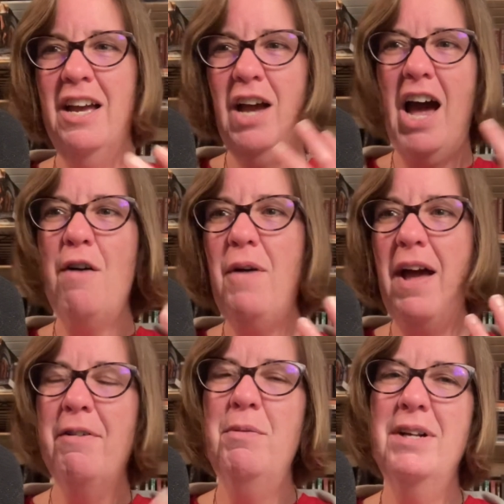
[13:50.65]
how
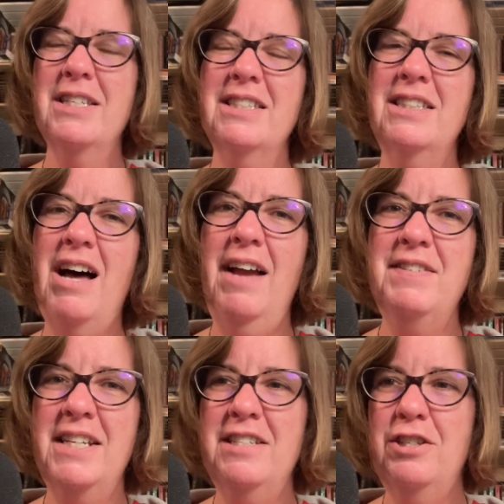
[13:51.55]
everyone's
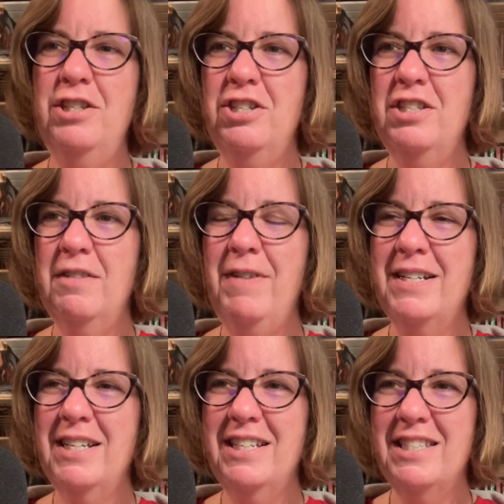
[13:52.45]
lives and decisions
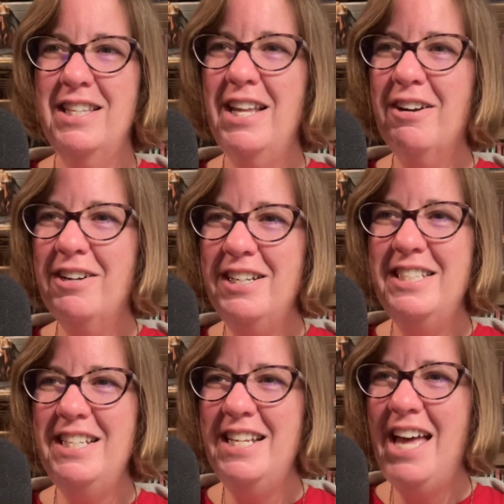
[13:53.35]
affected us. They're going to
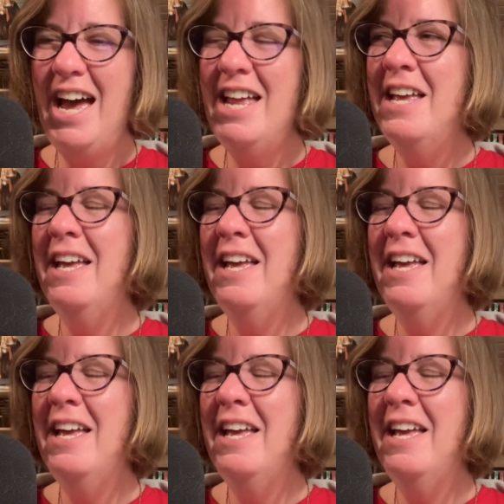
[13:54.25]
see that